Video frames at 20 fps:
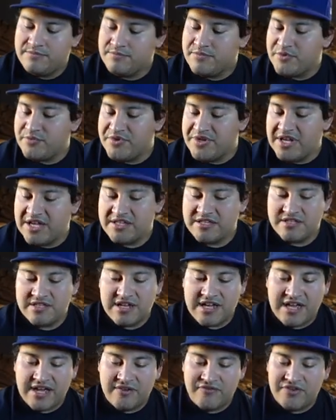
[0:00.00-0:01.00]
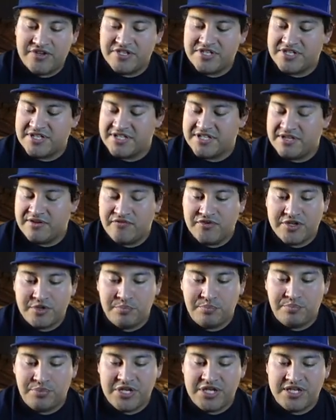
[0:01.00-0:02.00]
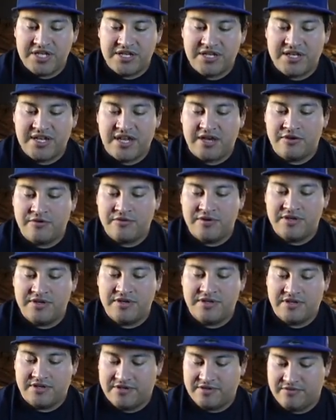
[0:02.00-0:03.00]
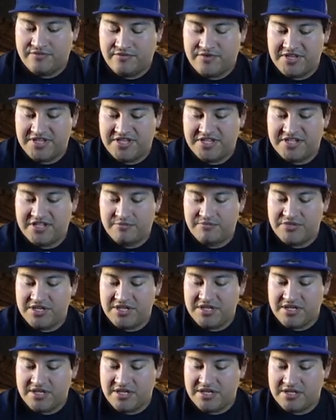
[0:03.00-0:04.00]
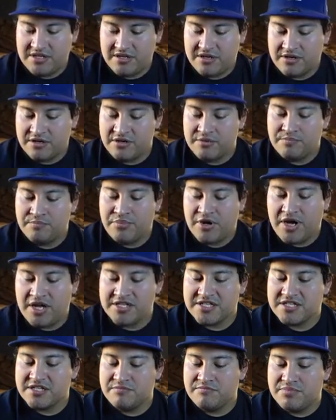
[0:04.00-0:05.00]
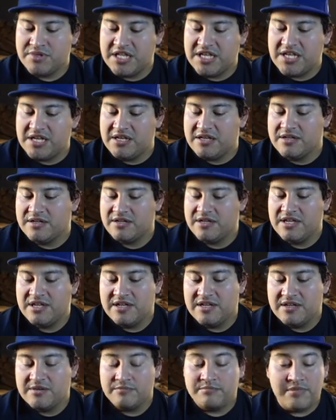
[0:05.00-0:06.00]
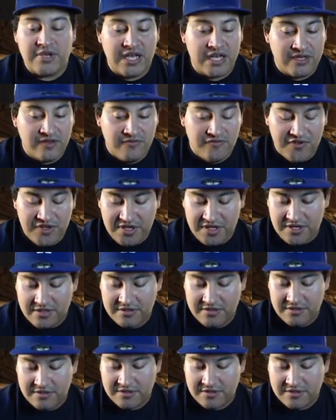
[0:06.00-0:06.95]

But we got the average. Let's see if we could beat it now. With something here, possibly. Manaphy.